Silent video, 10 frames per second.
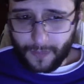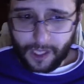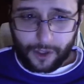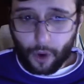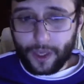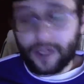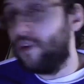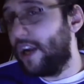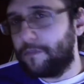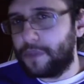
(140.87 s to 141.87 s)
So it
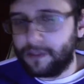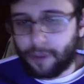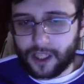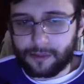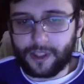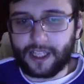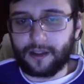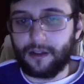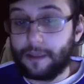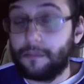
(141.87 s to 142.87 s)
could have been possible that
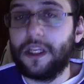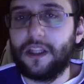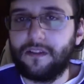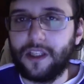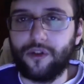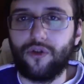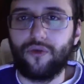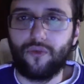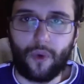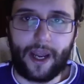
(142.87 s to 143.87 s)
immediately they knew
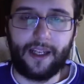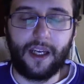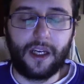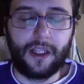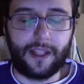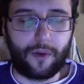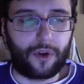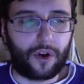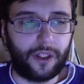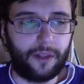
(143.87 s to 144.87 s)
when they
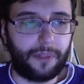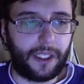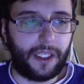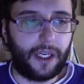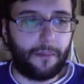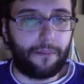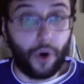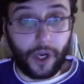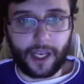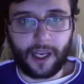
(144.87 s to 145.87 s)
were going to be
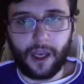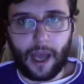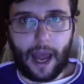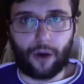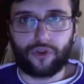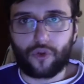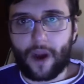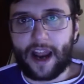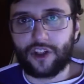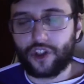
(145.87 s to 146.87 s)
putting out
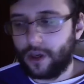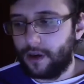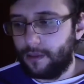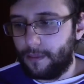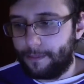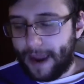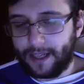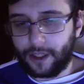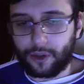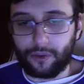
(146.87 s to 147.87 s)
Crash
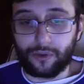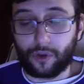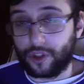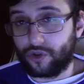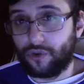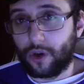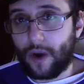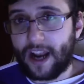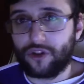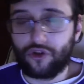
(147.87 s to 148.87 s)
Bandicoot, or the
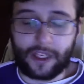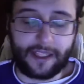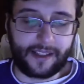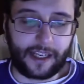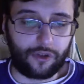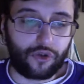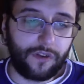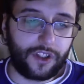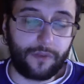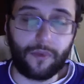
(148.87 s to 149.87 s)
Crash Insane
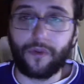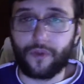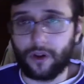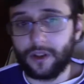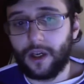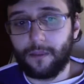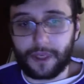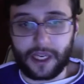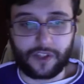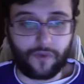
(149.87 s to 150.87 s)
Trilogy, both on
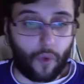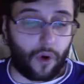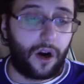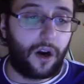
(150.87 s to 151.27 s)
PS4